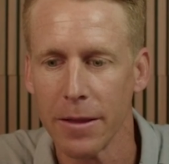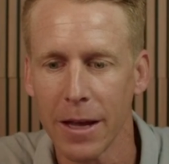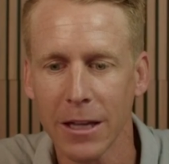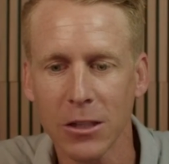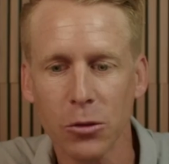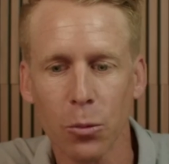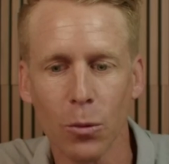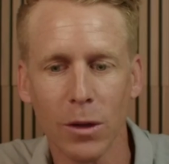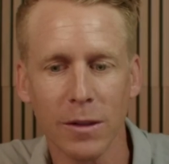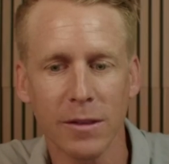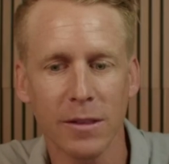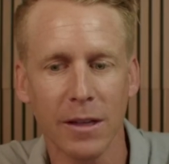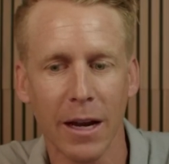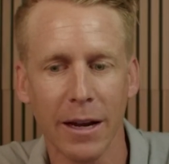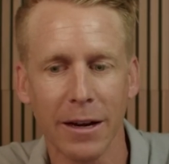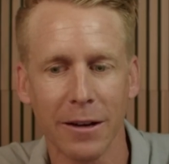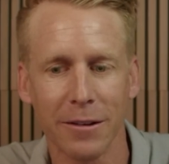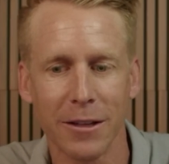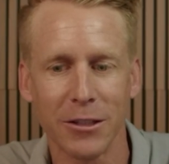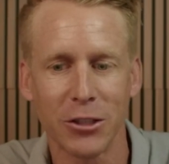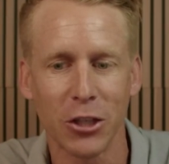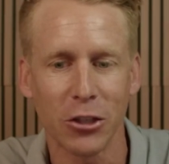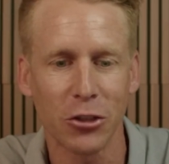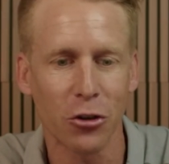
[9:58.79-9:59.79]
one side on
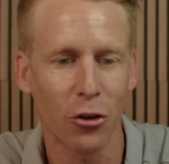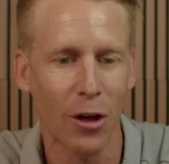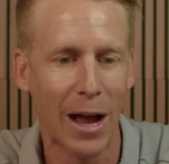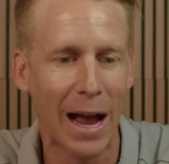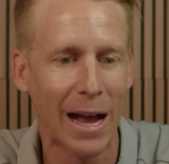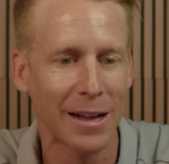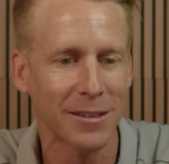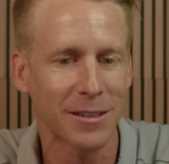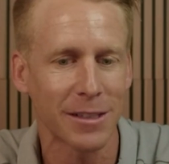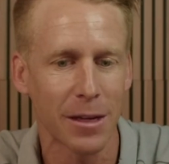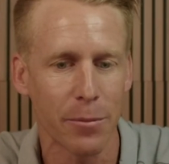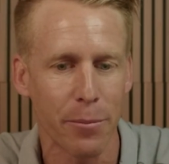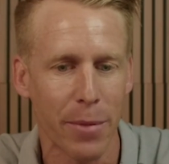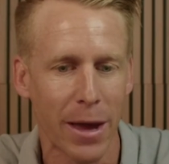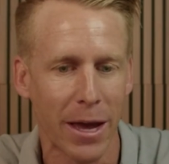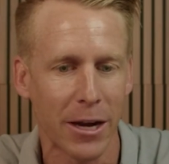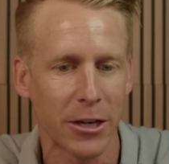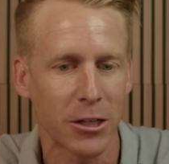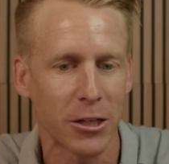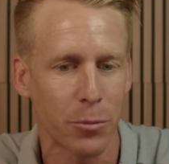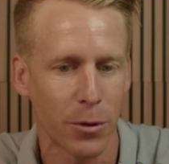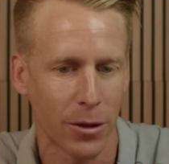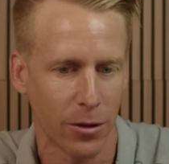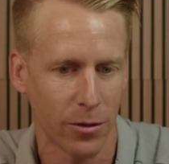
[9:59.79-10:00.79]
the digital asset
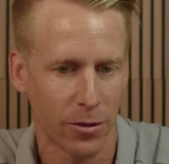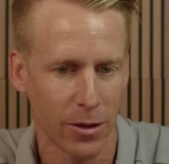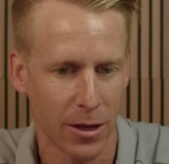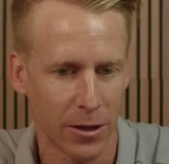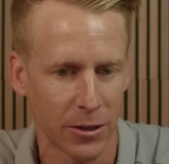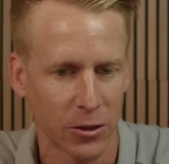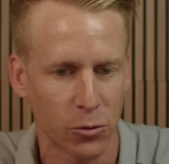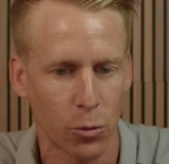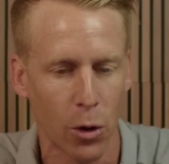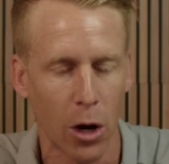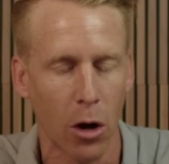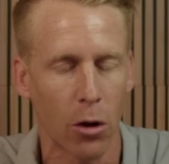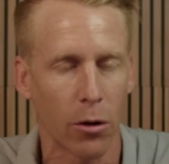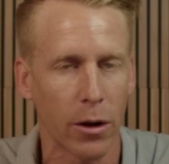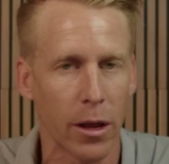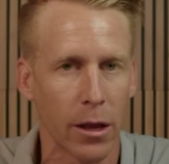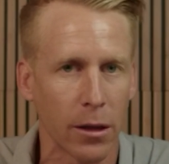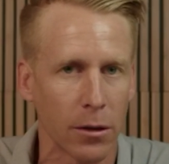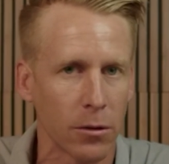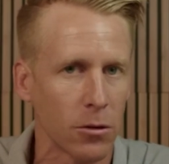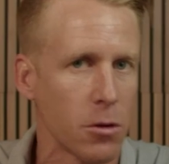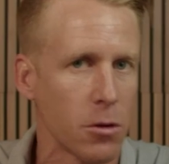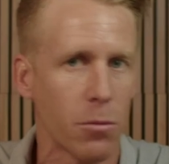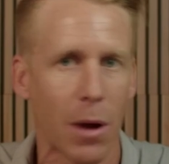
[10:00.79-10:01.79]
management thing as well.
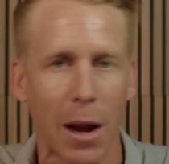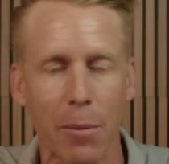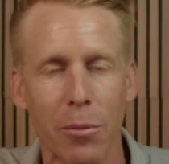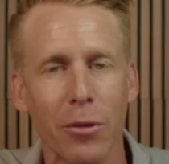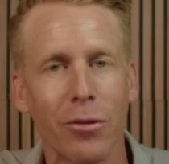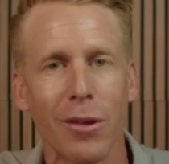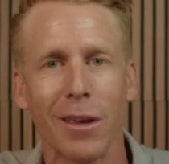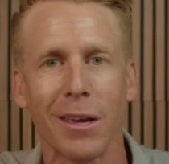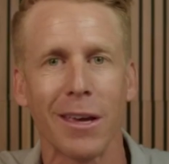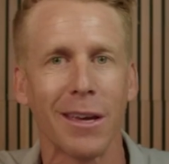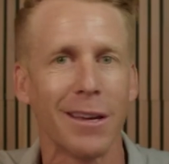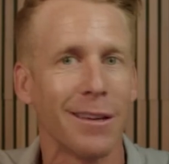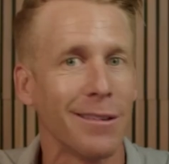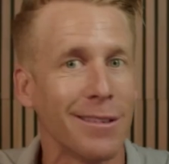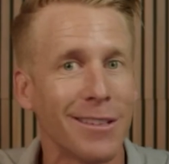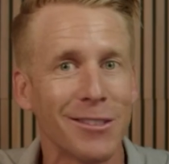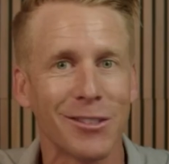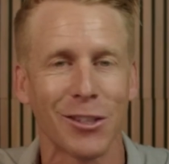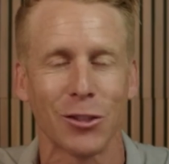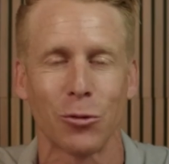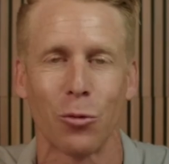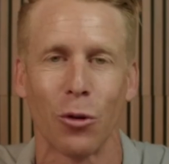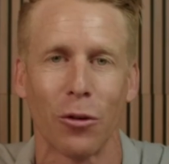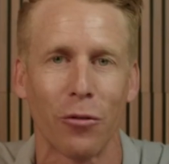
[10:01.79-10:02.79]
And you be thinking, does
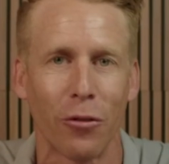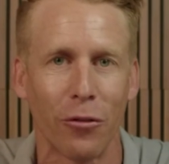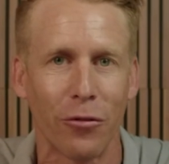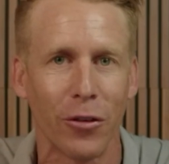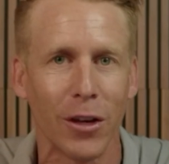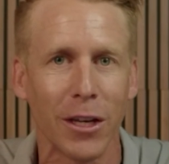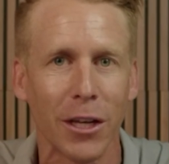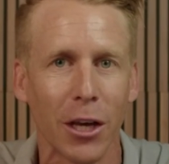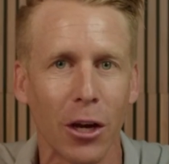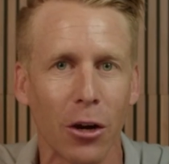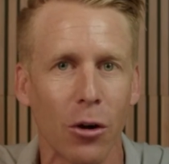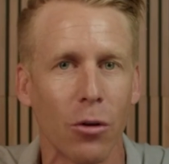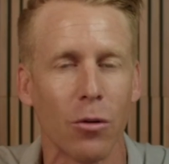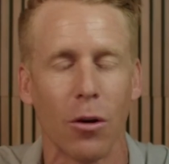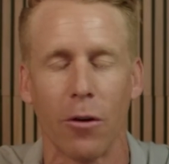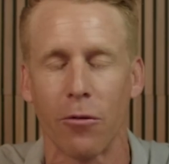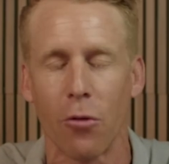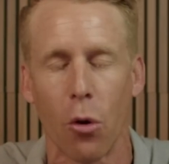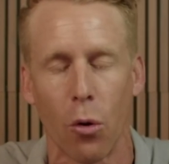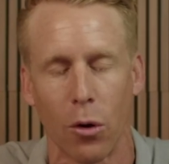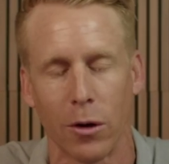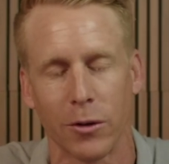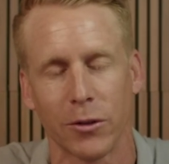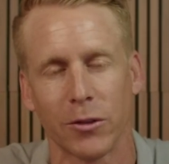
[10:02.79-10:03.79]
this work for video? Of
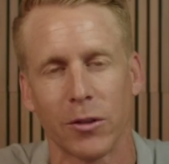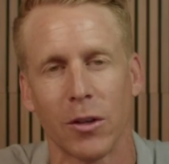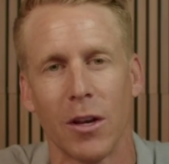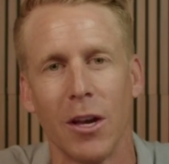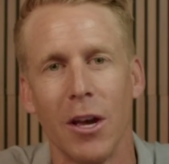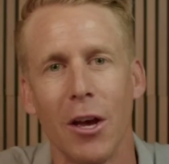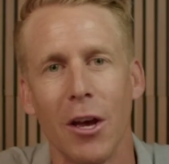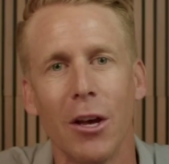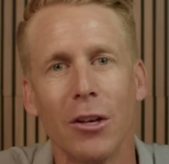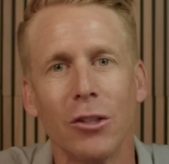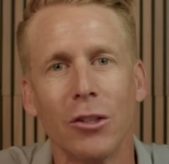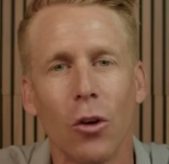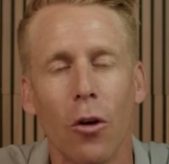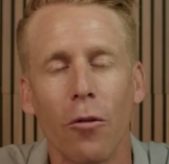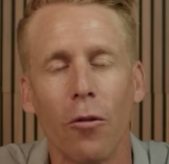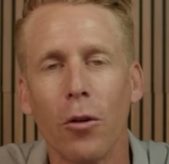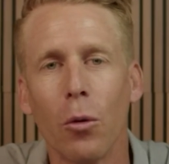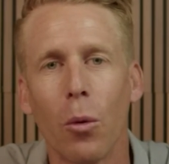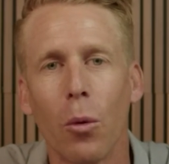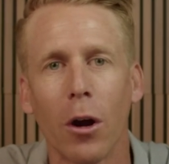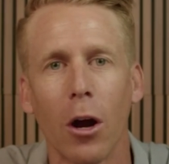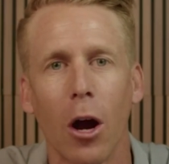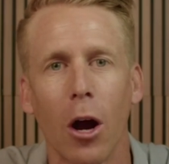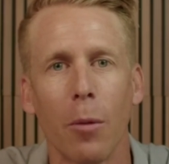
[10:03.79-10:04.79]
course. So if you
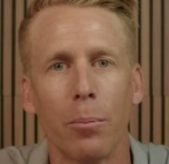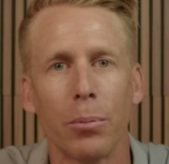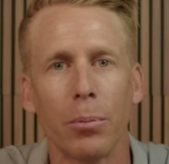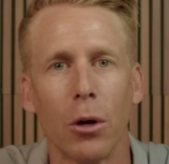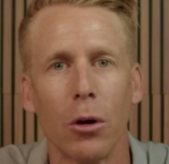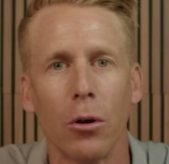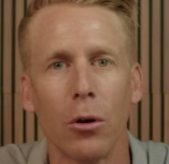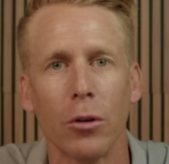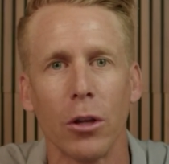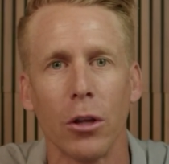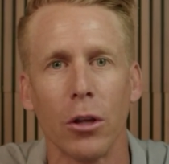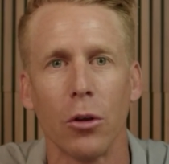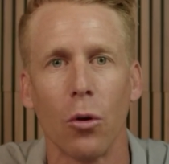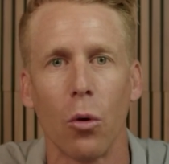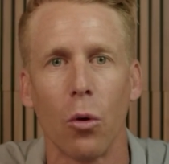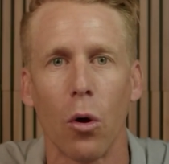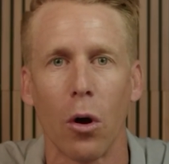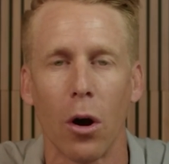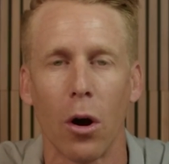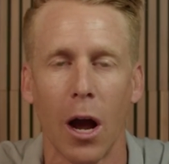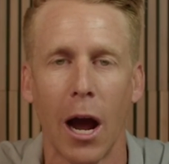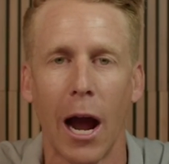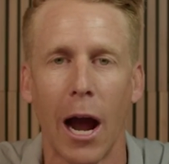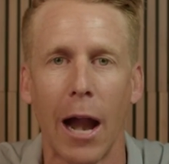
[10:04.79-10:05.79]
want to upload your
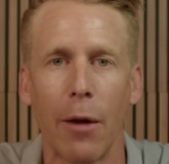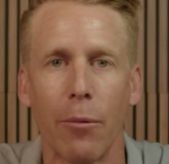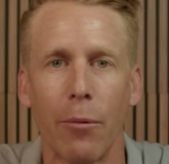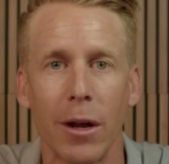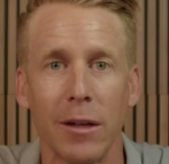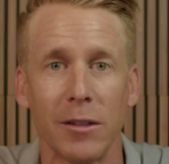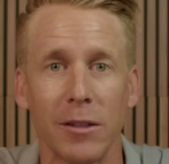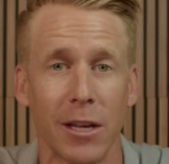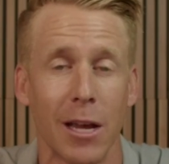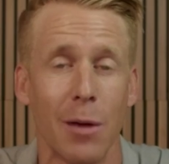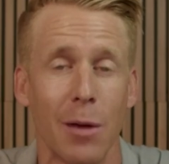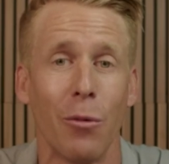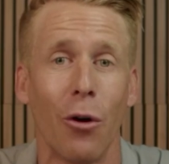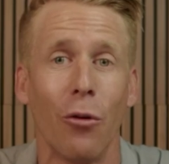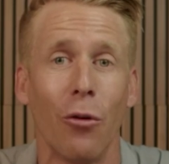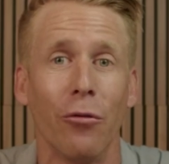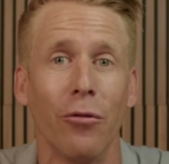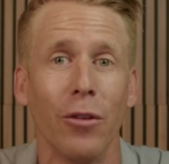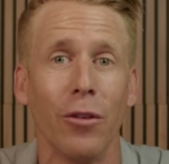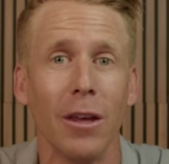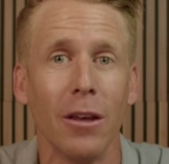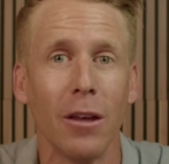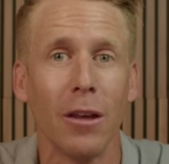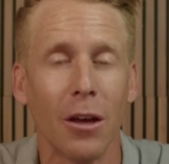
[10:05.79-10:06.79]
high-res
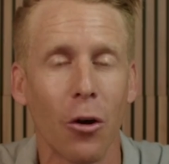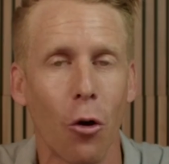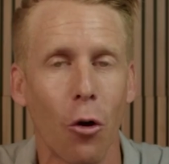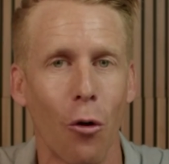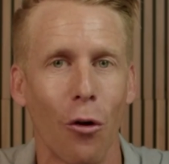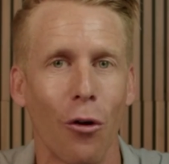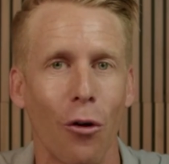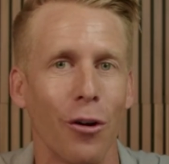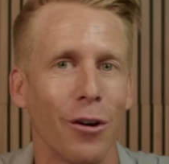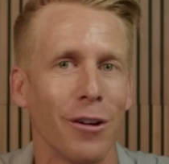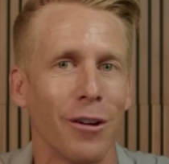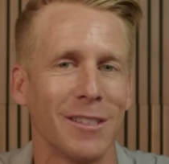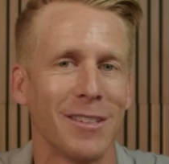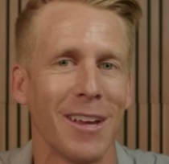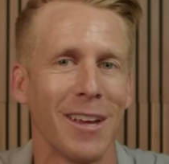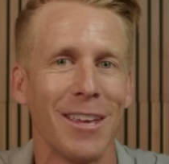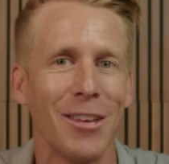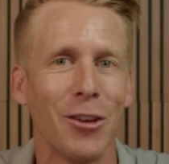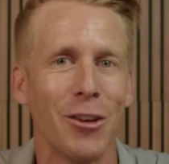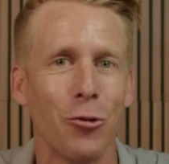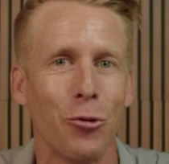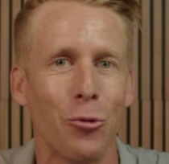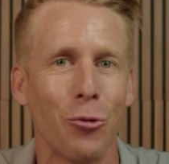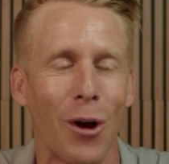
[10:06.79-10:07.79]
MOV, or say
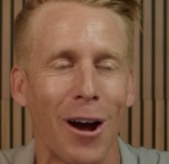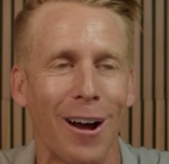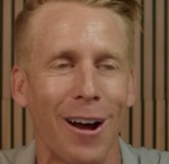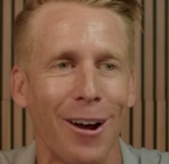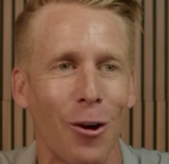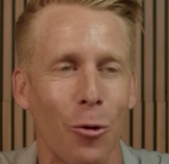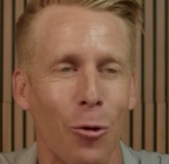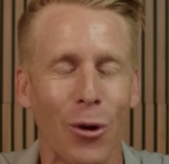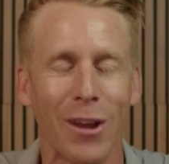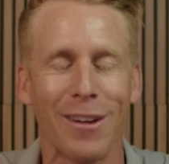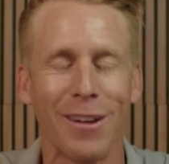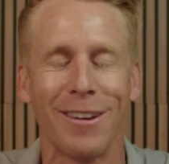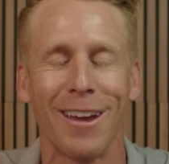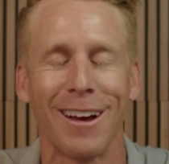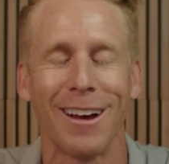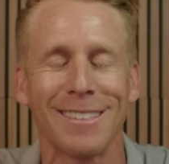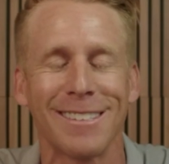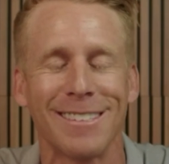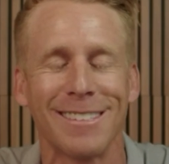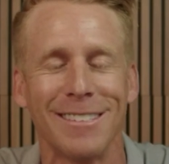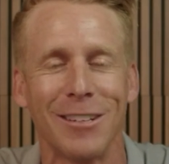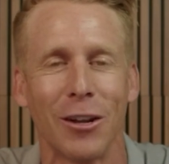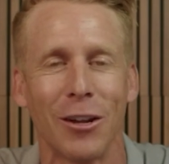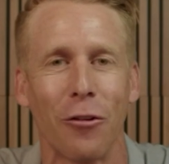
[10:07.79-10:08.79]
you went nuts
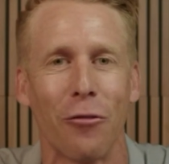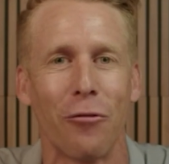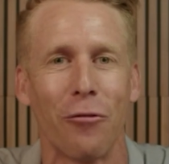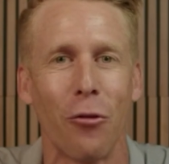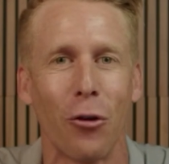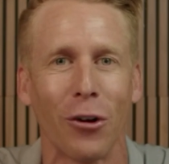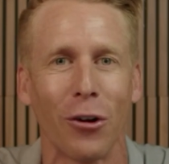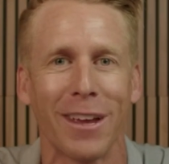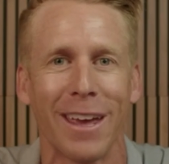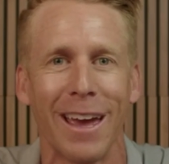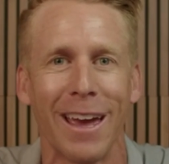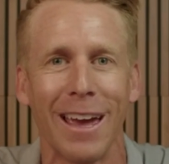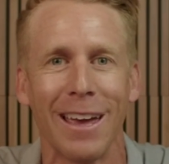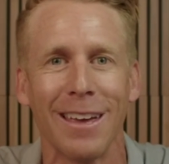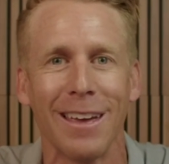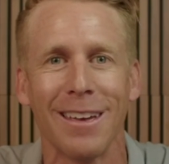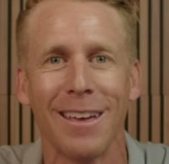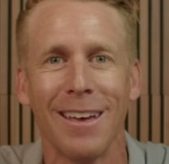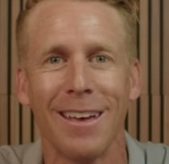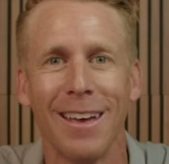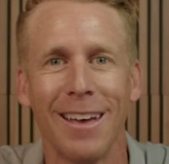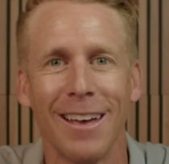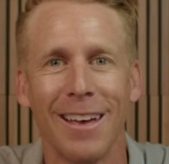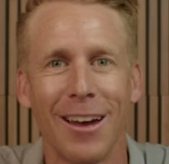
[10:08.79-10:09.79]
and did a 4K
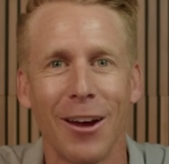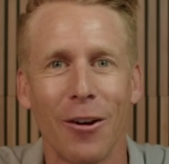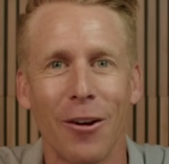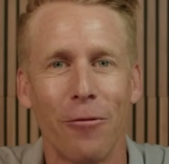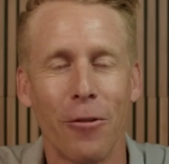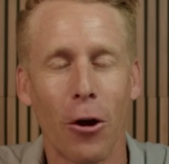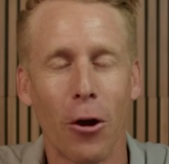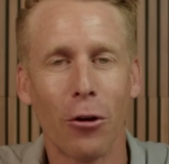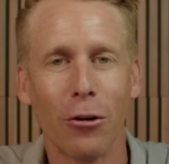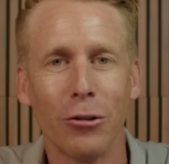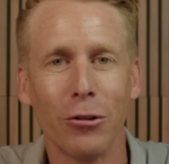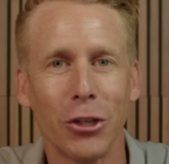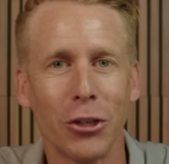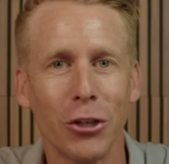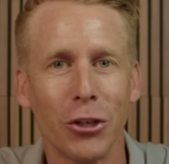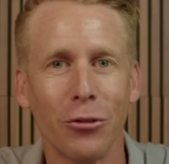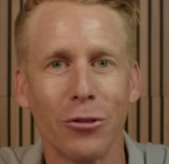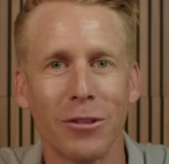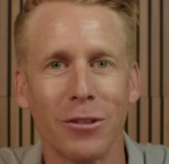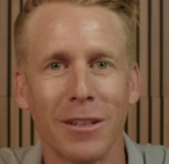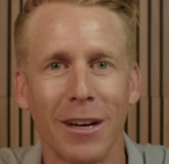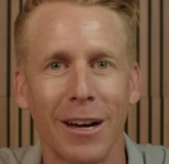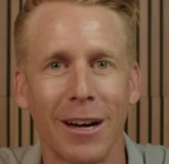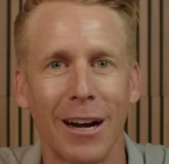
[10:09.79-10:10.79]
photo
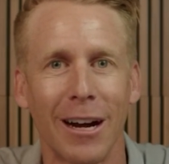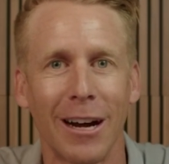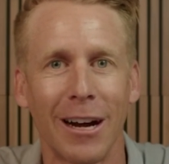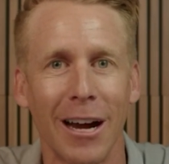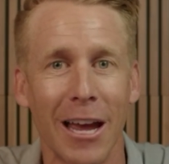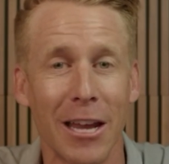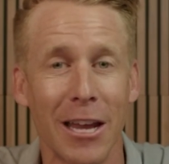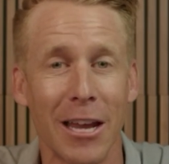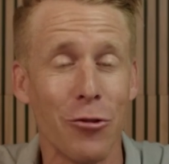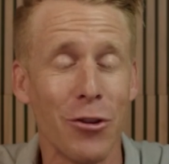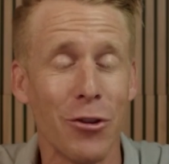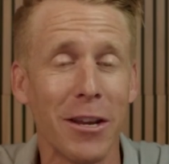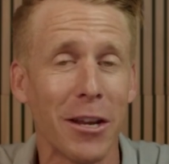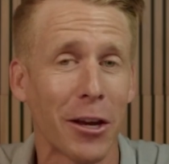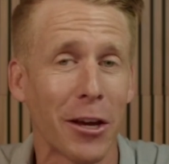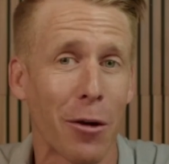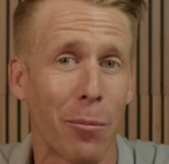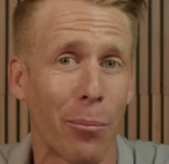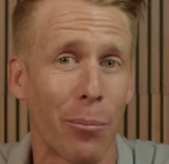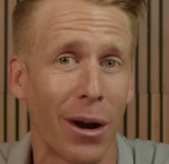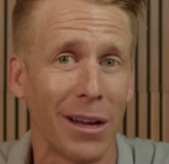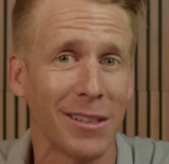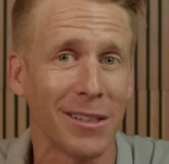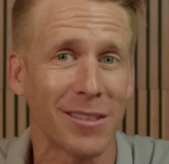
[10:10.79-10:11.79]
shoot and you need to
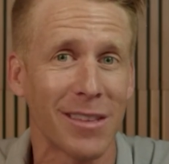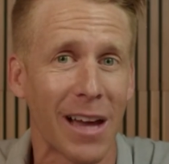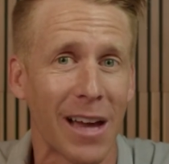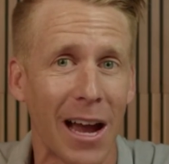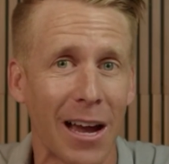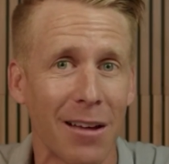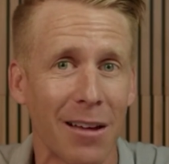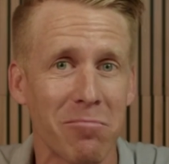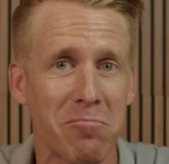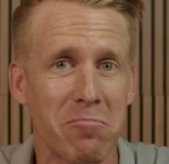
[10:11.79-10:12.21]
compress that,